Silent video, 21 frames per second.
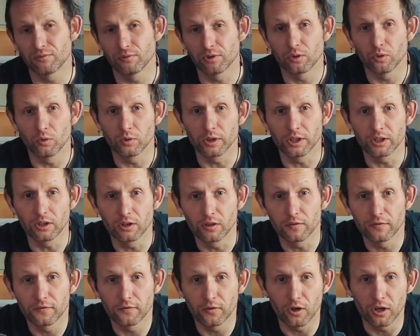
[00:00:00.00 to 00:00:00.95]
recorded on the
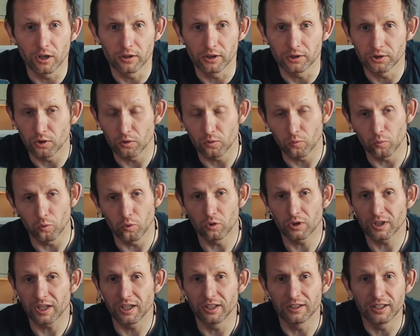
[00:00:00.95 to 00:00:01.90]
fly on a dog
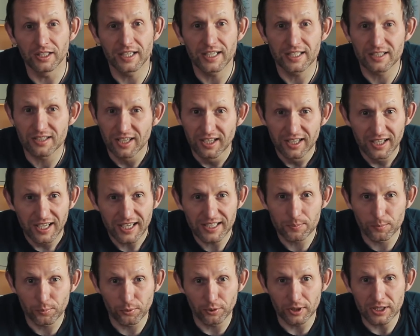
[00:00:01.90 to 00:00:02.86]
walk, and it's
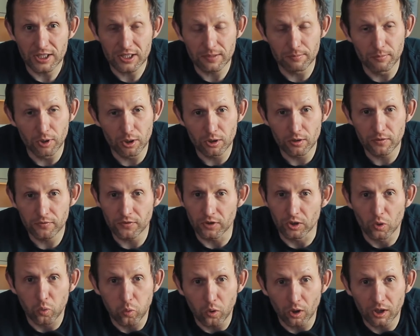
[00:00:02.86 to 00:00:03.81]
pretty smooth. The
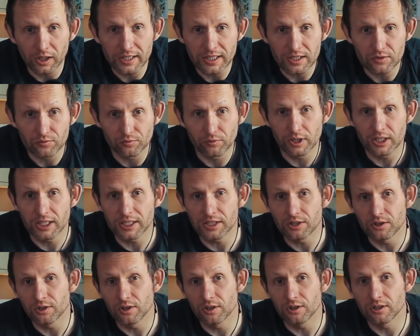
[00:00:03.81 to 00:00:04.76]
quality is really
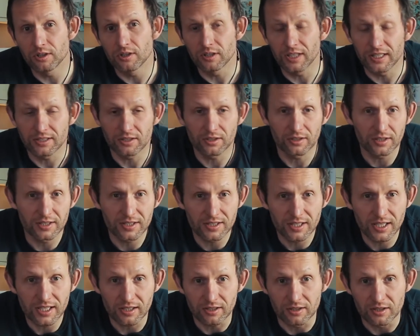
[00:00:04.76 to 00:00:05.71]
good. As you can
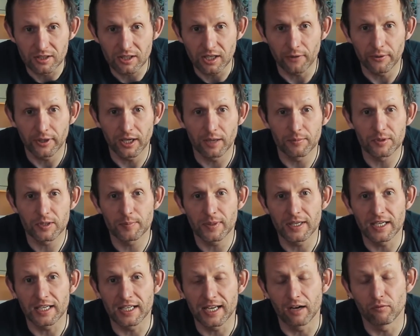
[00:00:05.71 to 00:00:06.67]
see, you can slow it up,
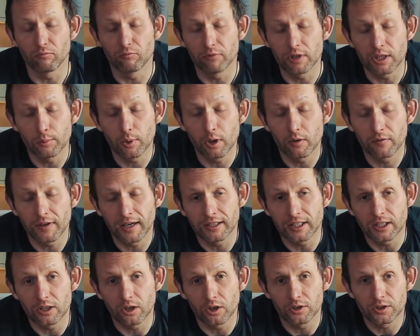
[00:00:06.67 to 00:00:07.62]
speed it down really well without
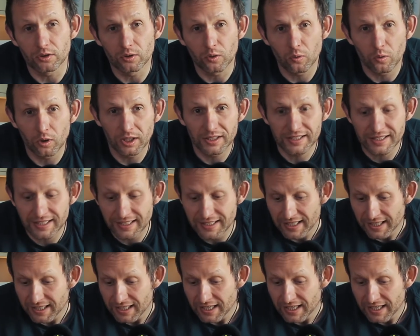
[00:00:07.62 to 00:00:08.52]
any loss of quality.